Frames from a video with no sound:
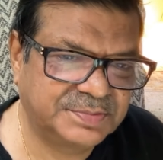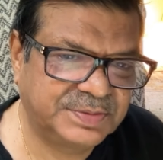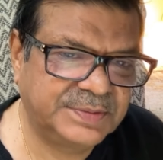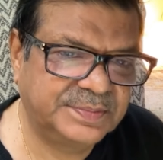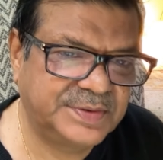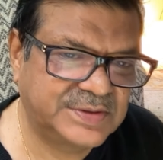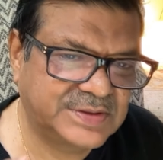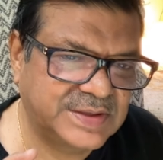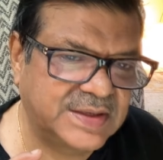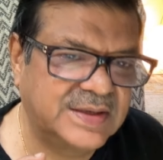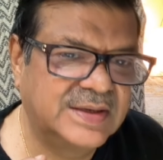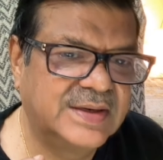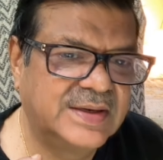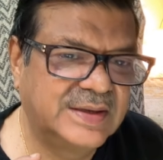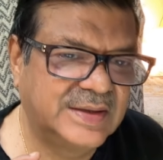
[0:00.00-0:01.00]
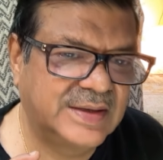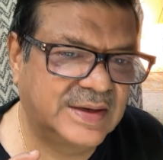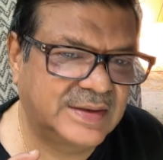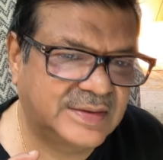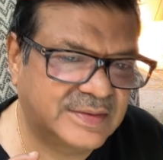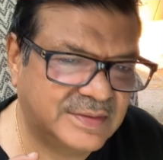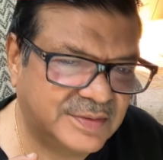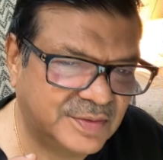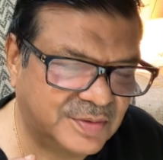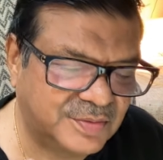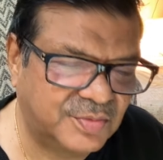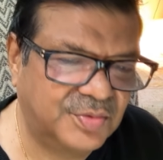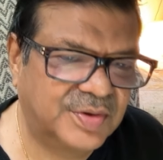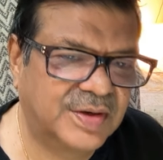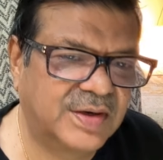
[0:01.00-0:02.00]
People say that,
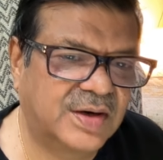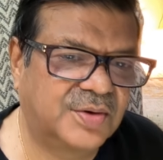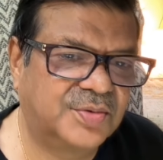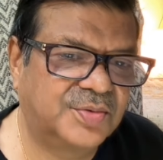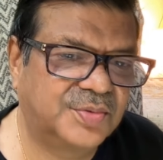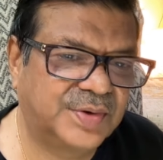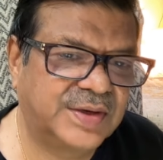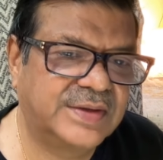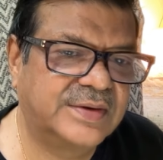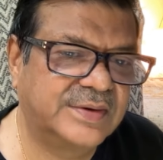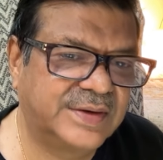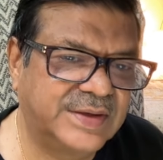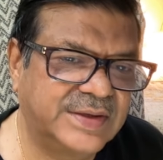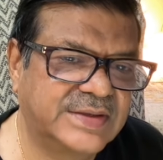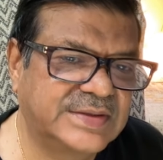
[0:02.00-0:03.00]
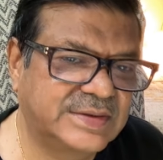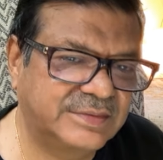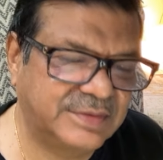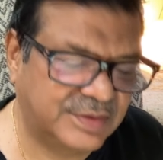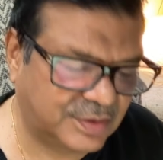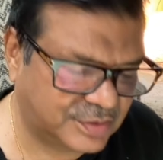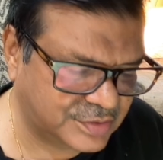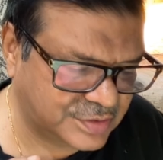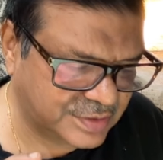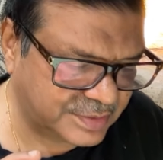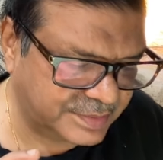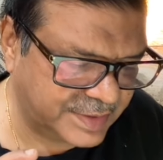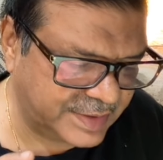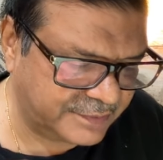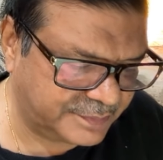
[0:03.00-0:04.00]
Moon and Rahu together in the 7th house
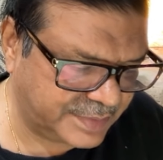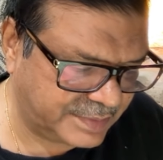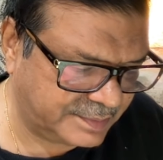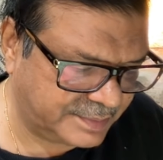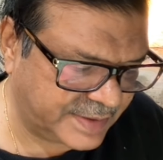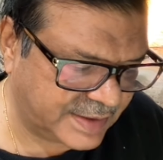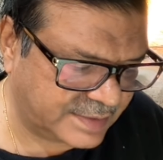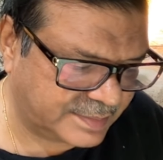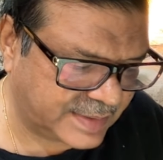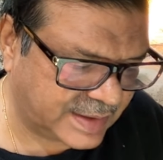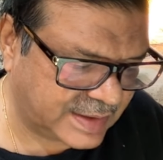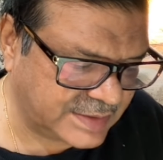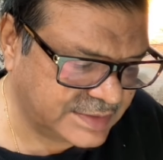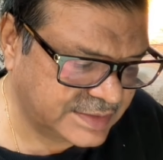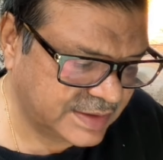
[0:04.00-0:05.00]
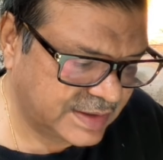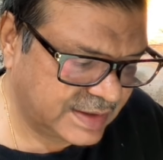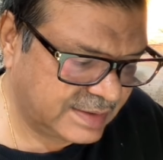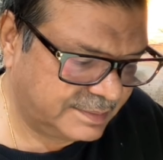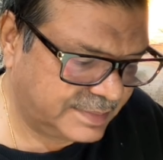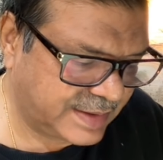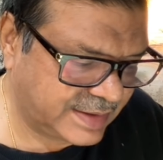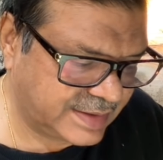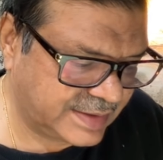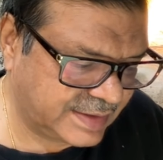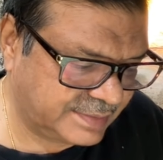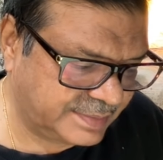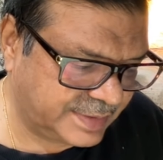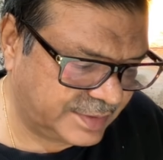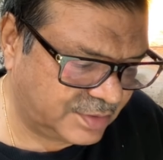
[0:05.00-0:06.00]
may have impact marriage, but it
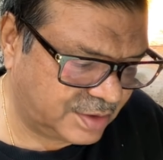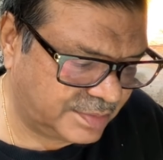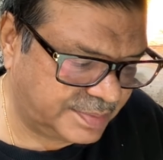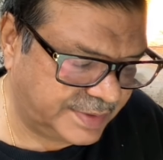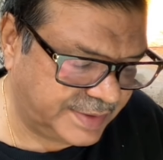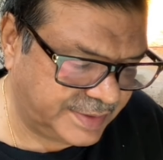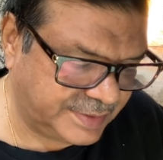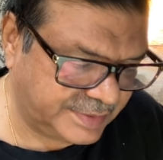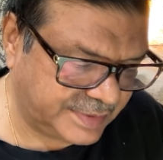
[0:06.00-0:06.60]
may not be.